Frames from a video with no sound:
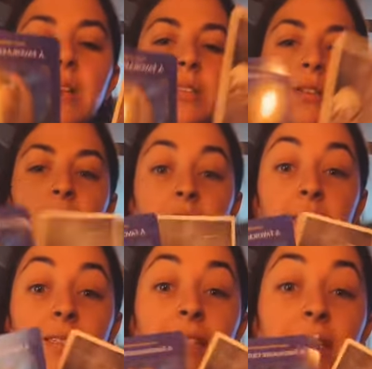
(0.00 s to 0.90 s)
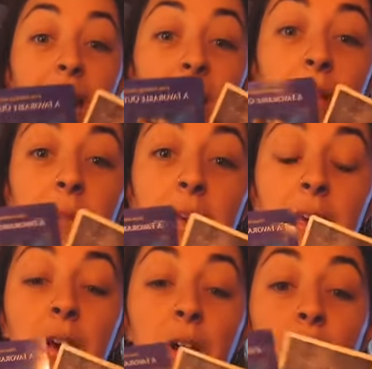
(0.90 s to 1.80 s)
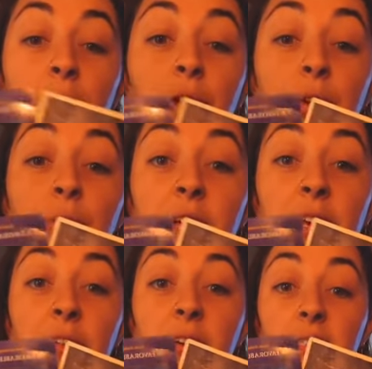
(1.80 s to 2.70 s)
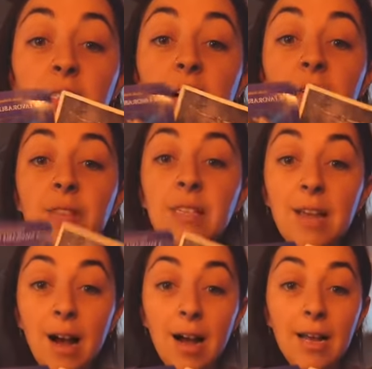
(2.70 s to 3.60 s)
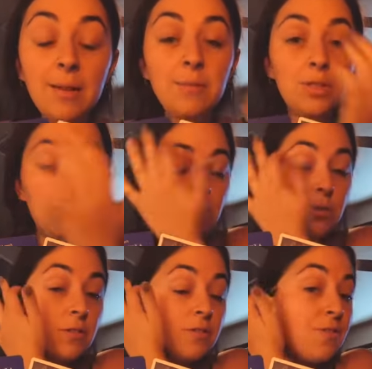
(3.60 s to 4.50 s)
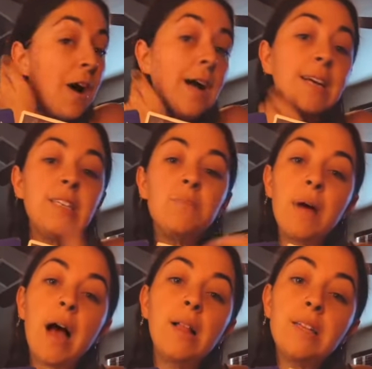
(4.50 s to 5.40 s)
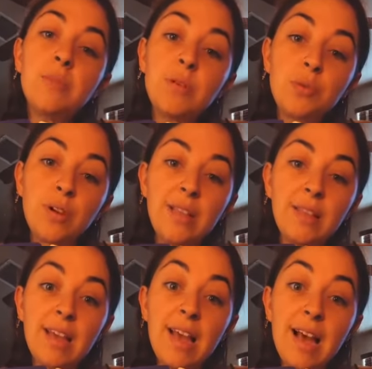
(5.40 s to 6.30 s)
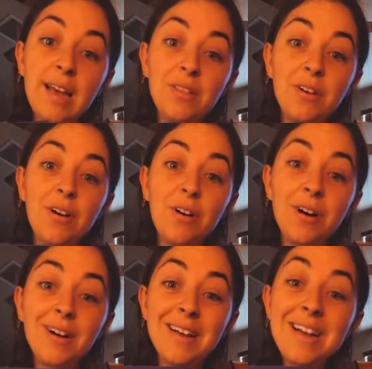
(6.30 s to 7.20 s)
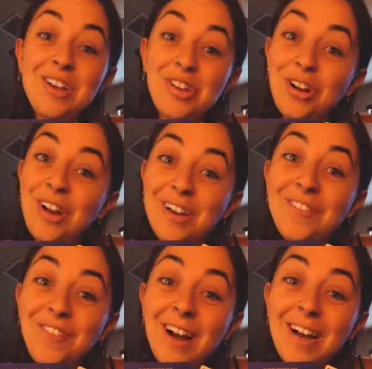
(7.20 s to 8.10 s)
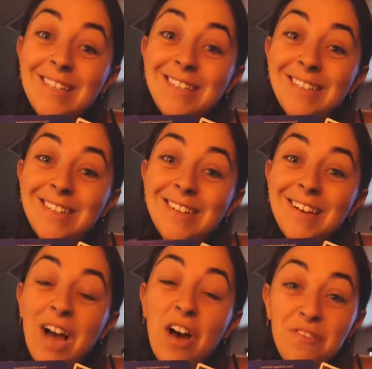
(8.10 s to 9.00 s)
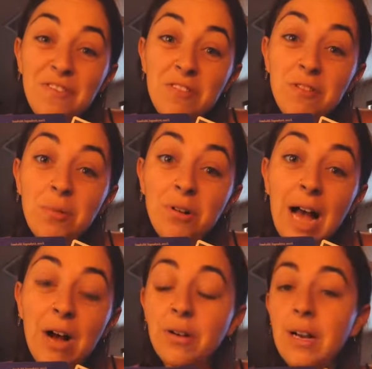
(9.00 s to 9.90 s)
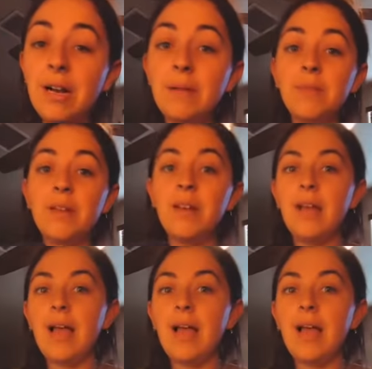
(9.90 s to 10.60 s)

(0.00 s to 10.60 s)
So this is telling me, when you give yourself the time to find balance between the head and the heart, you're going to find a favorable outcome.